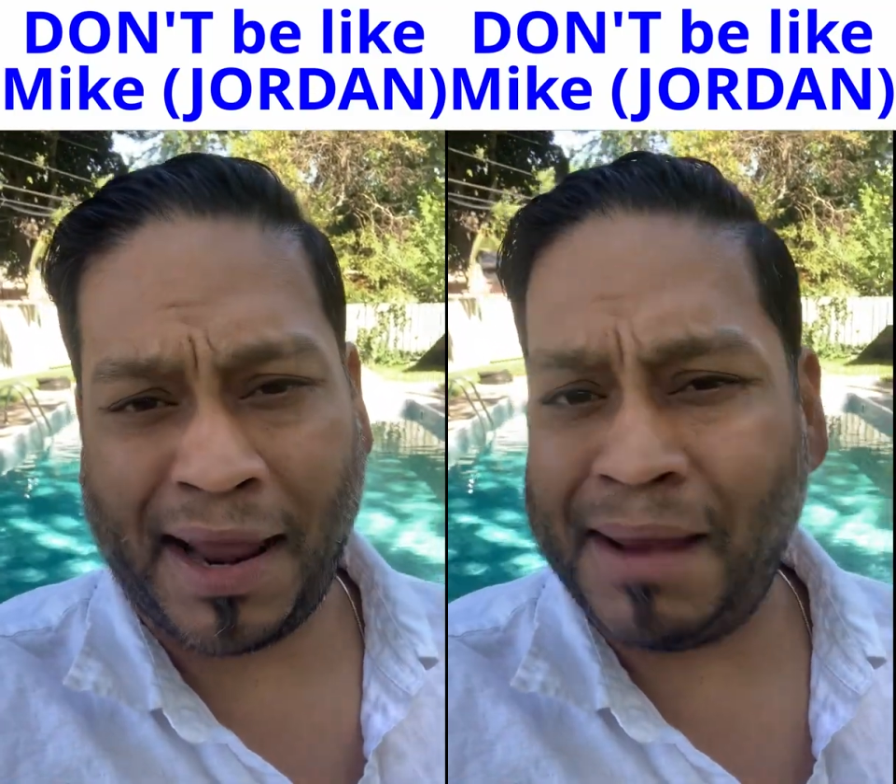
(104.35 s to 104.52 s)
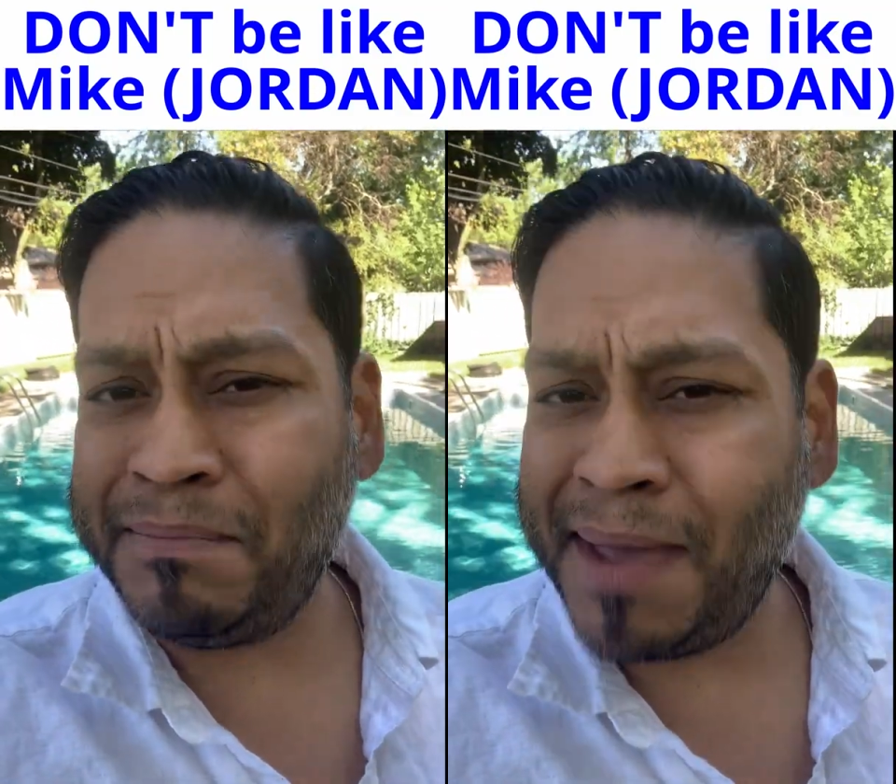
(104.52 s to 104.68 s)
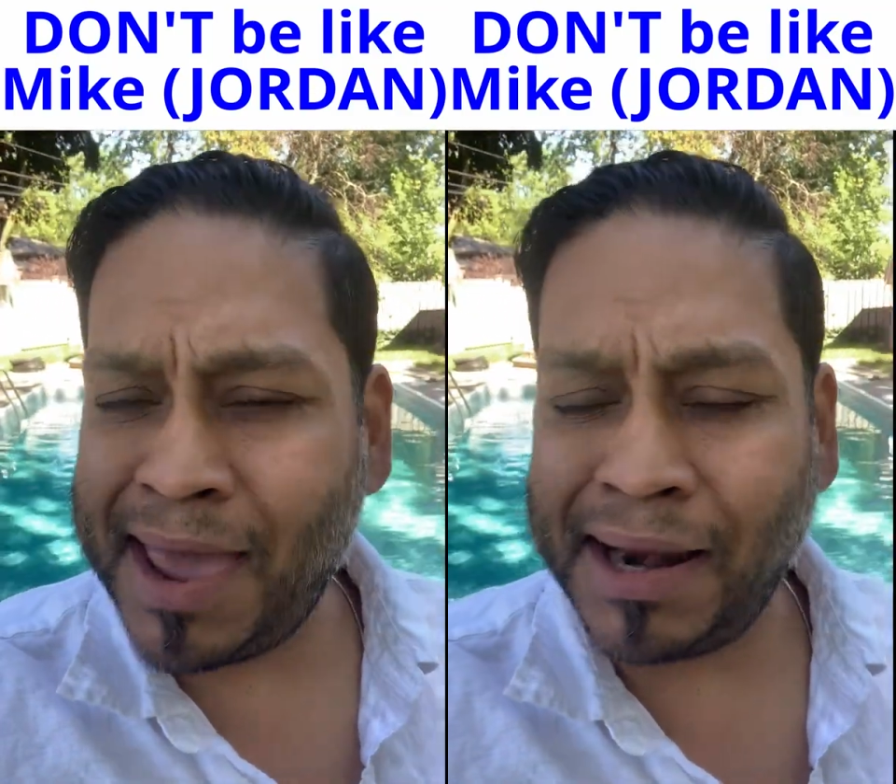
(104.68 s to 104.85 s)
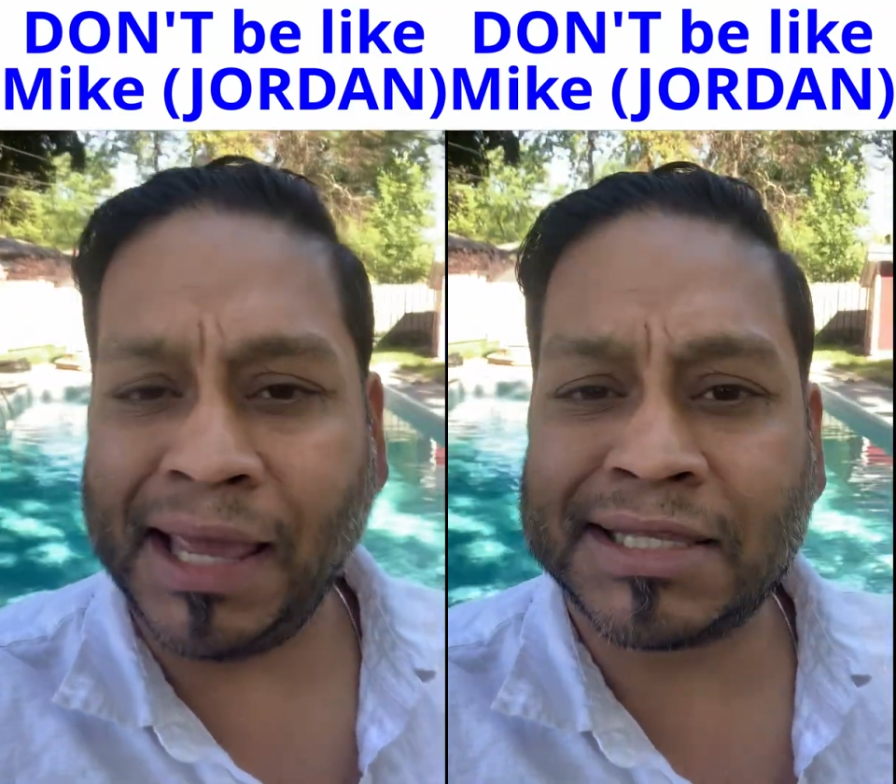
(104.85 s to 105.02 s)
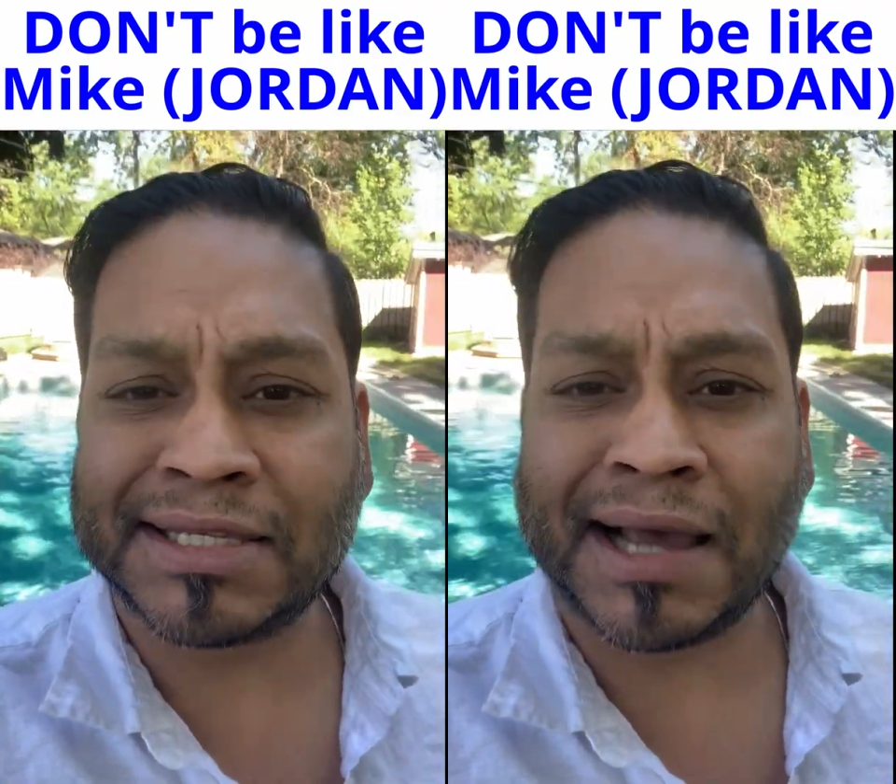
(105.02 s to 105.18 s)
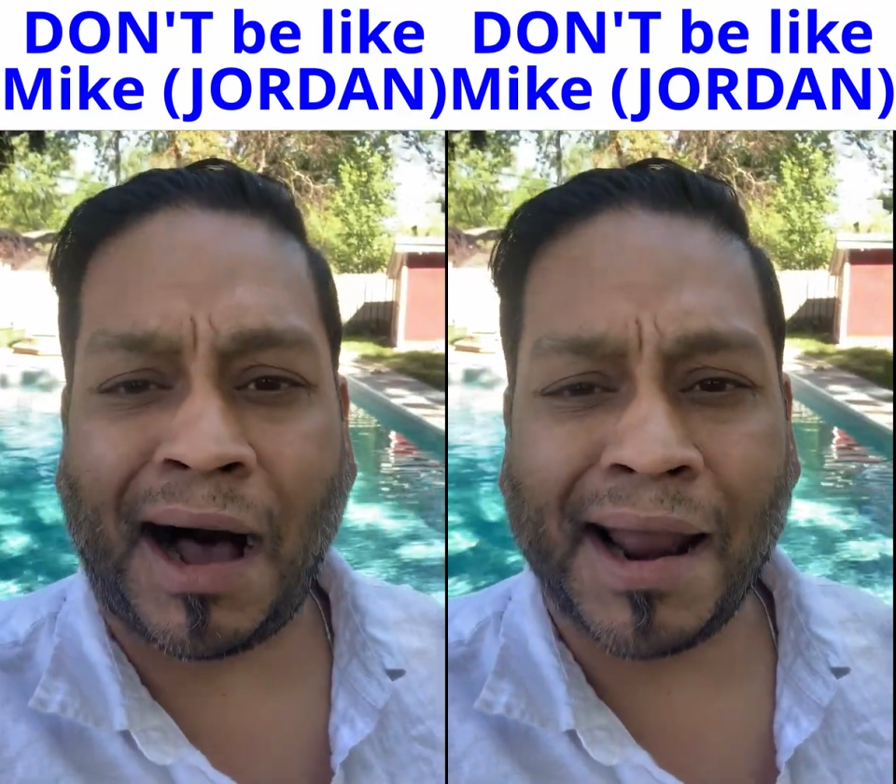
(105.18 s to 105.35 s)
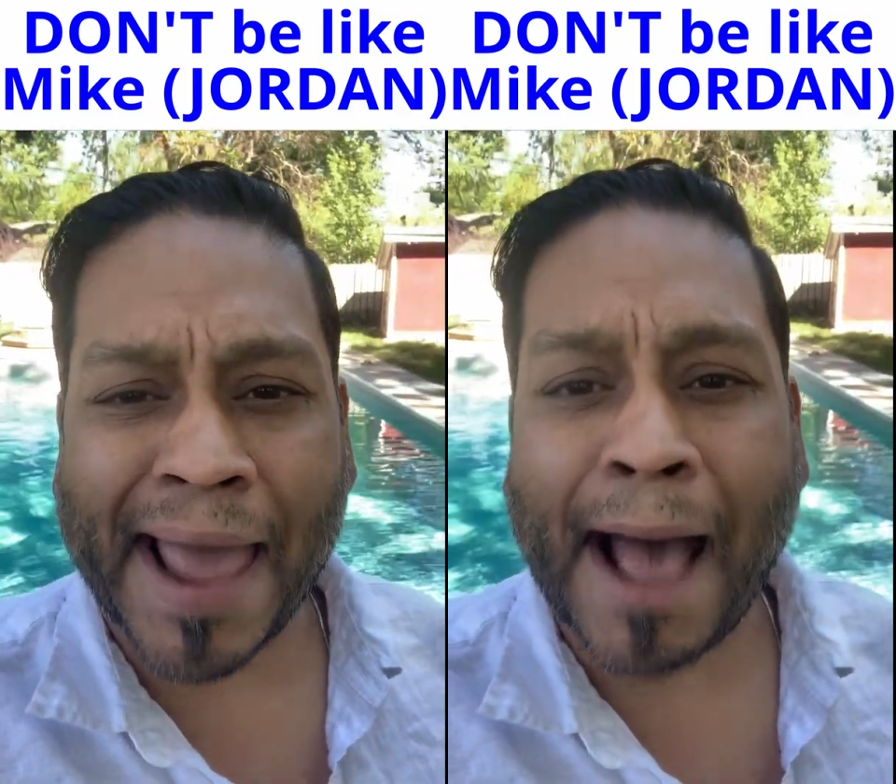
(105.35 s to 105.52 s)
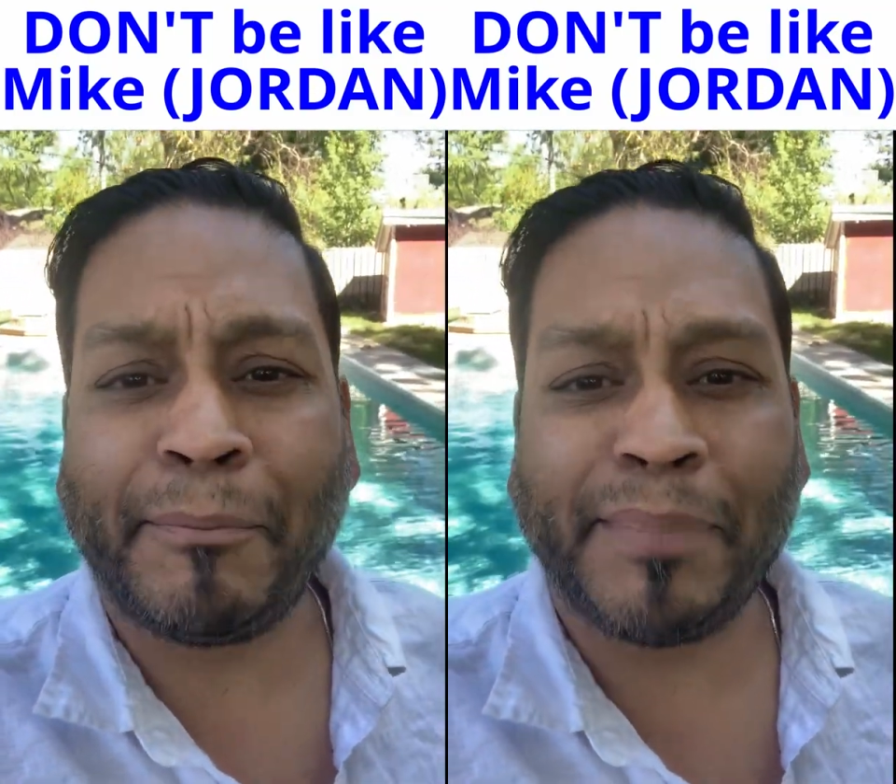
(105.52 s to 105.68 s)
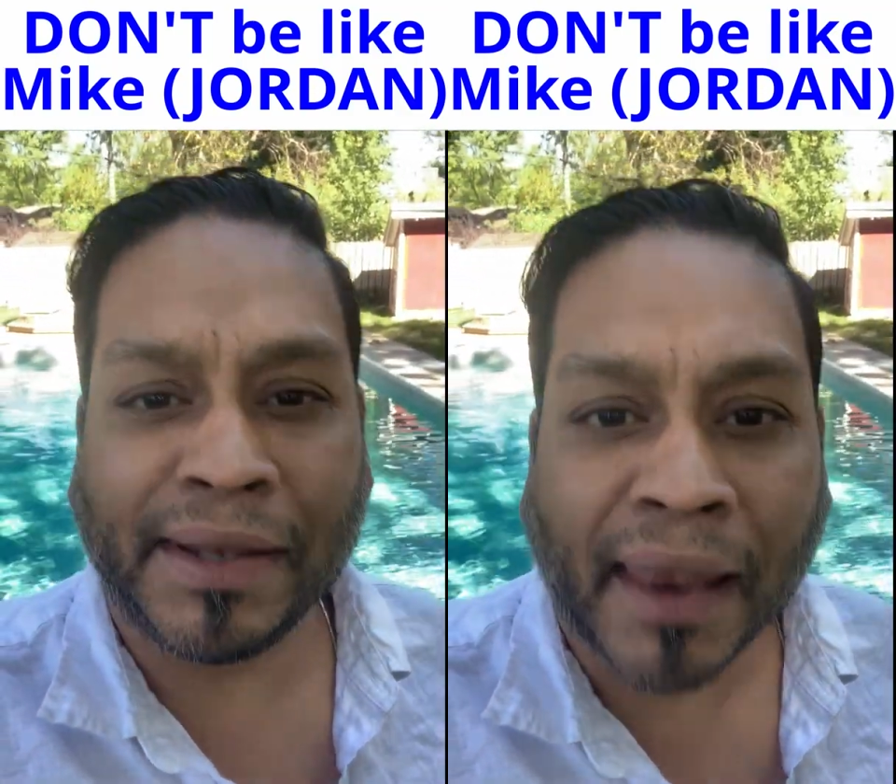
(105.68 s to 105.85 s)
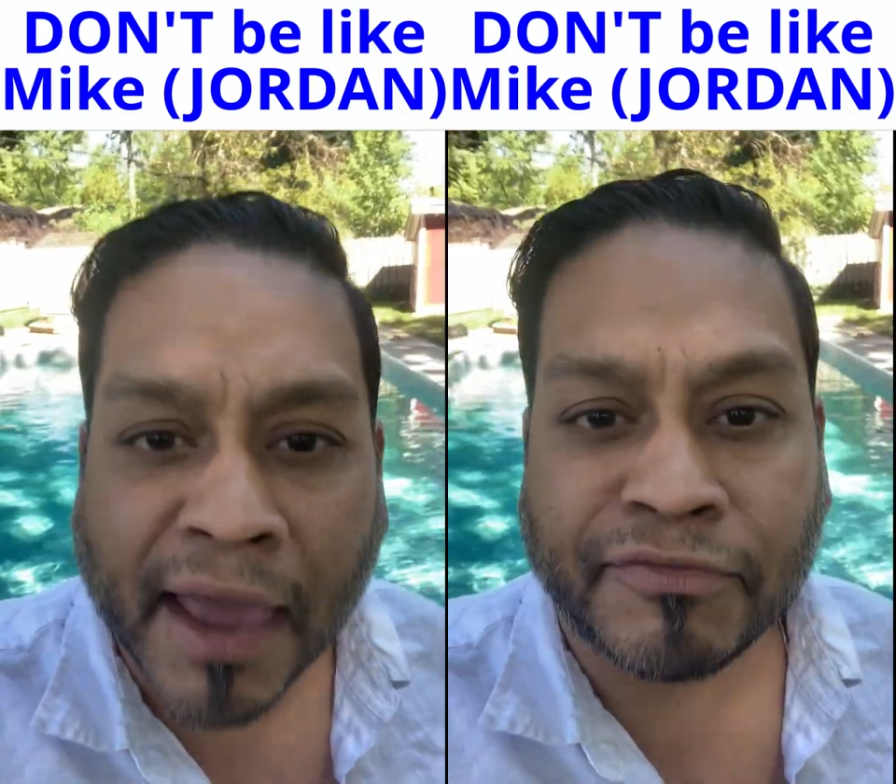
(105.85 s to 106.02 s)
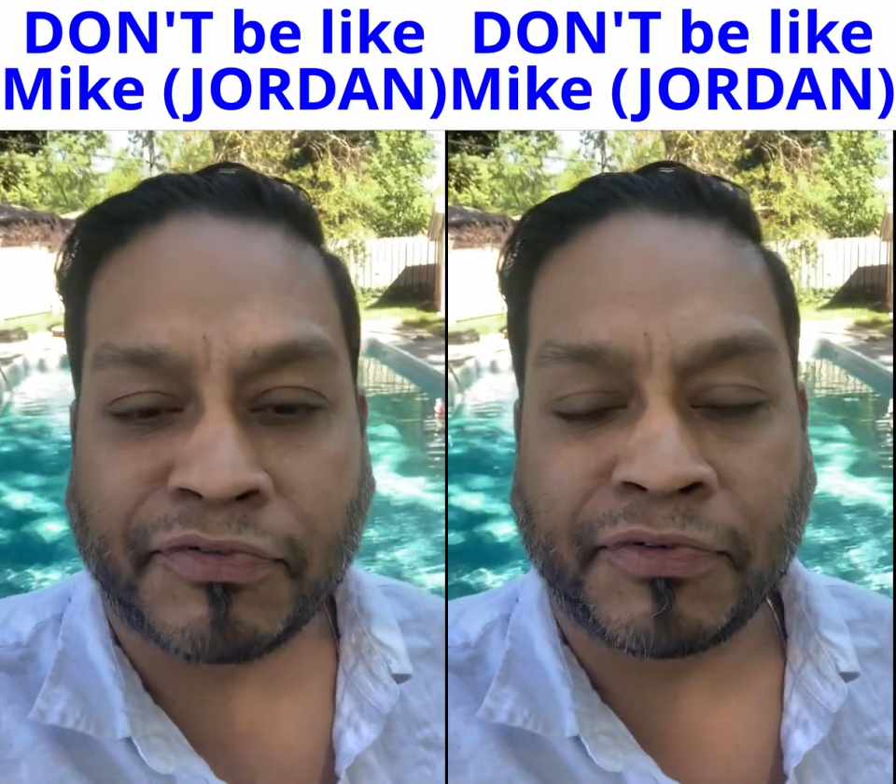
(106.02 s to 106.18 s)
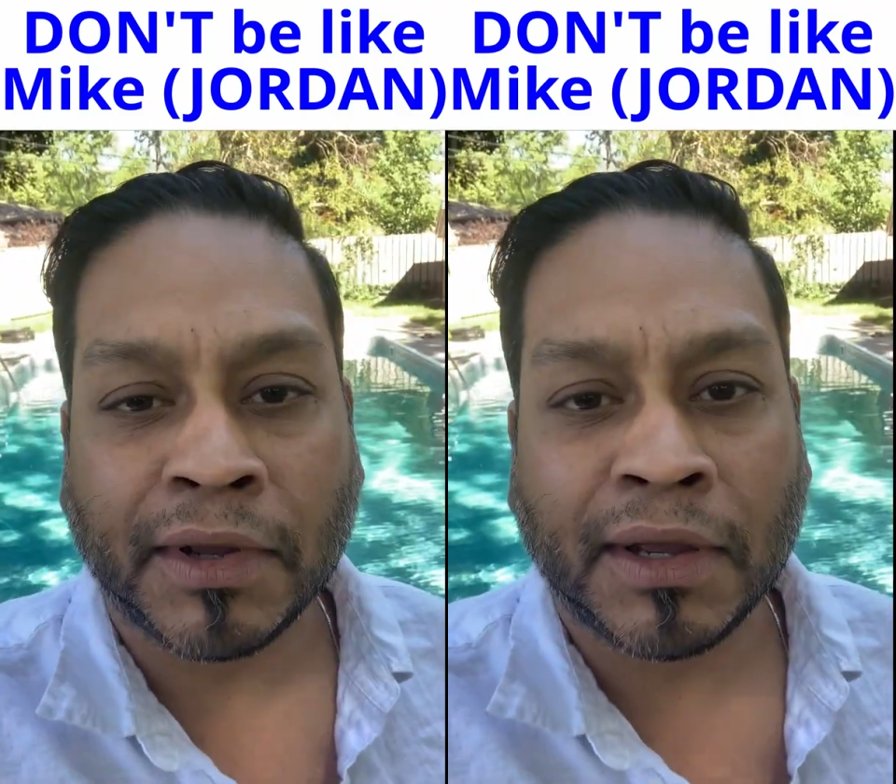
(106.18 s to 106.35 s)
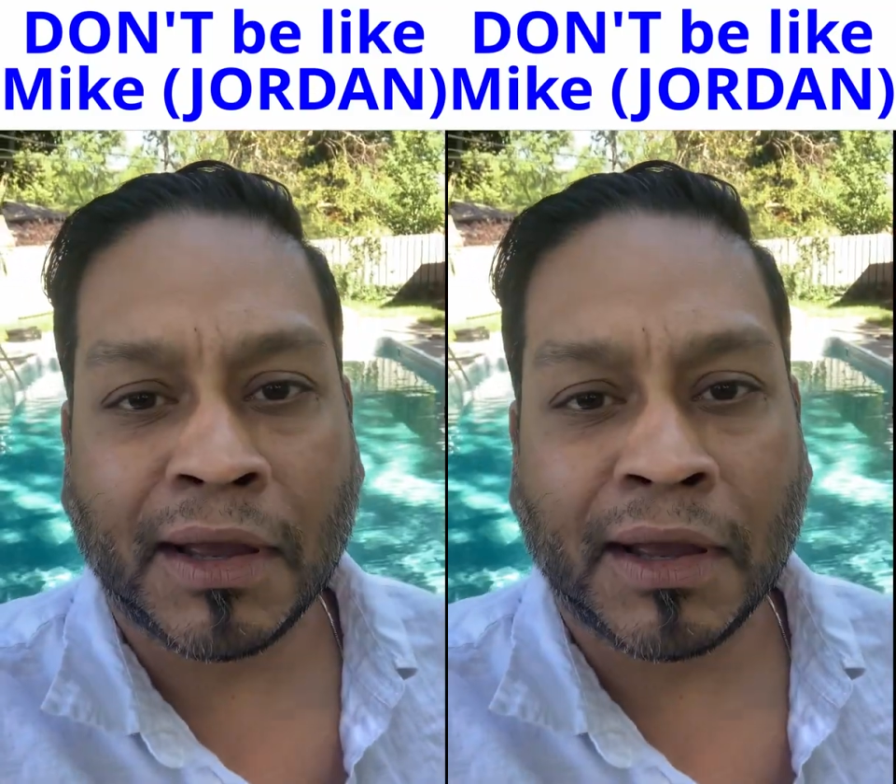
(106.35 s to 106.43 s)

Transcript: And man, it's an unhappy life.